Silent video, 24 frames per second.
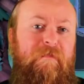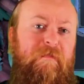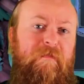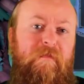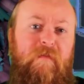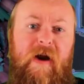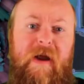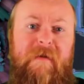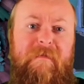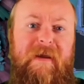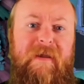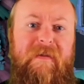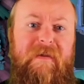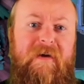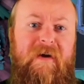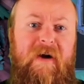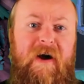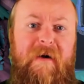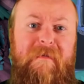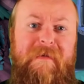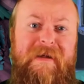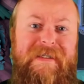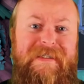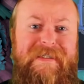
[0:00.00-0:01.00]
Write me in the
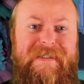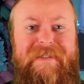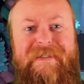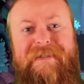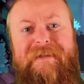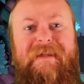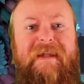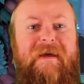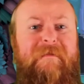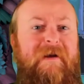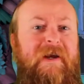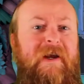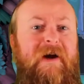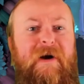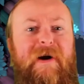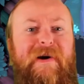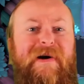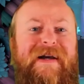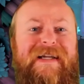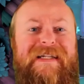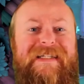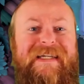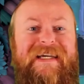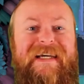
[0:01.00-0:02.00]
comments, let me know how
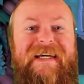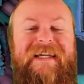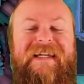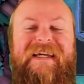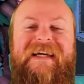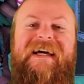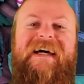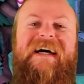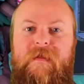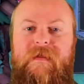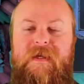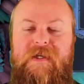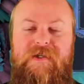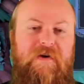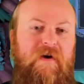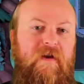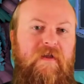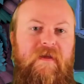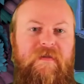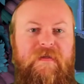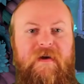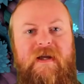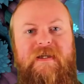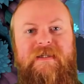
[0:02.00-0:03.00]
I did. These are
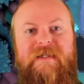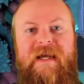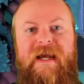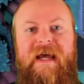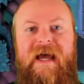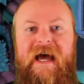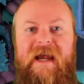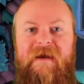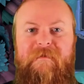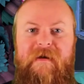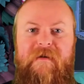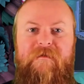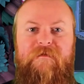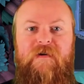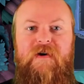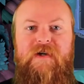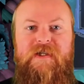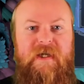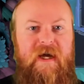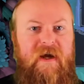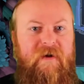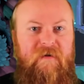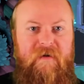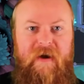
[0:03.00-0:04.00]
all the thoughts that I had in my
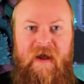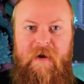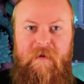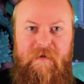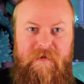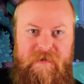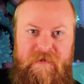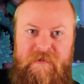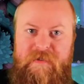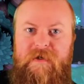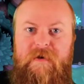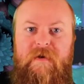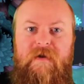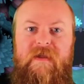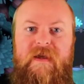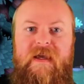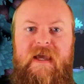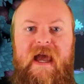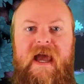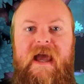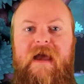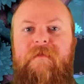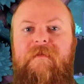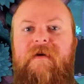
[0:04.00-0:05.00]
first 100 hours or so of the
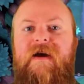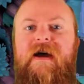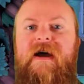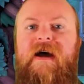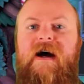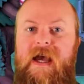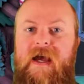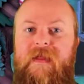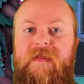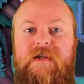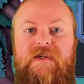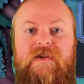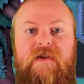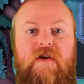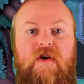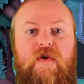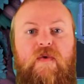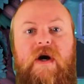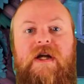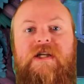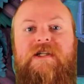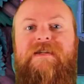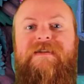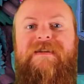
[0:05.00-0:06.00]
game. And these are the
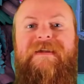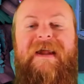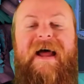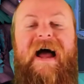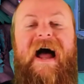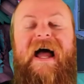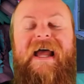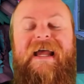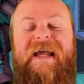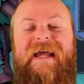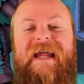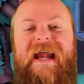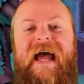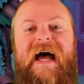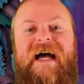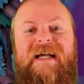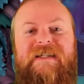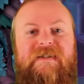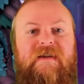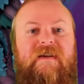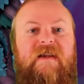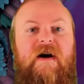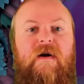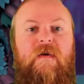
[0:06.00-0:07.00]
questions that I get
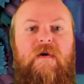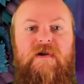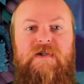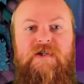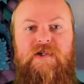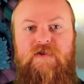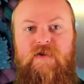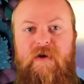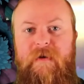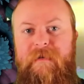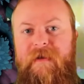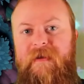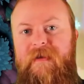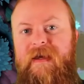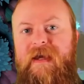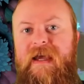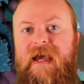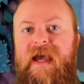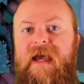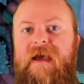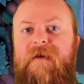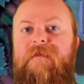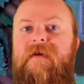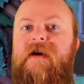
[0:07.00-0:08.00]
asked a lot while streaming the
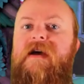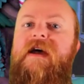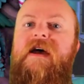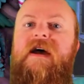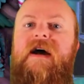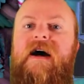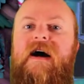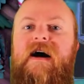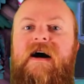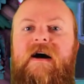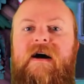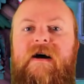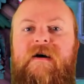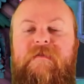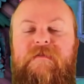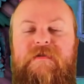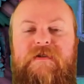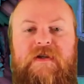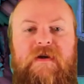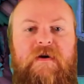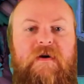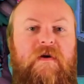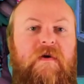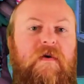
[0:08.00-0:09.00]
game.
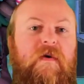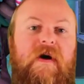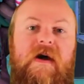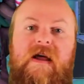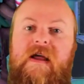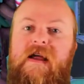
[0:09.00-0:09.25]
So